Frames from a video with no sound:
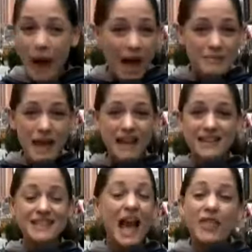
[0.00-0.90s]
bottom line
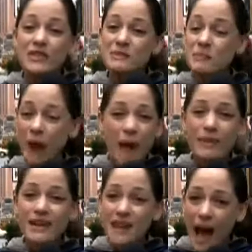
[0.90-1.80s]
is there's
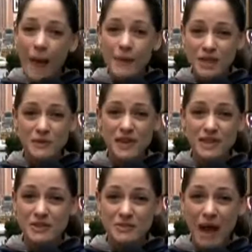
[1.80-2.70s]
probably not much we can
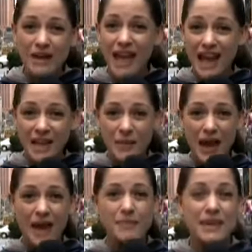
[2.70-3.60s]
do about it
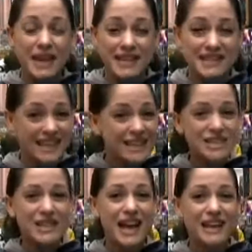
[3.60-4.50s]
anyway because the
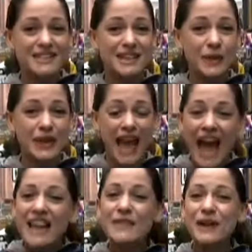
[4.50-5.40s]
internet isn't going
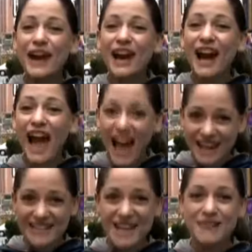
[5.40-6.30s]
anywhere
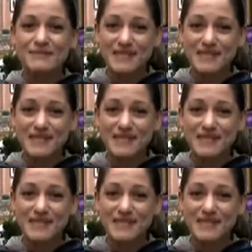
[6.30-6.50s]
anytime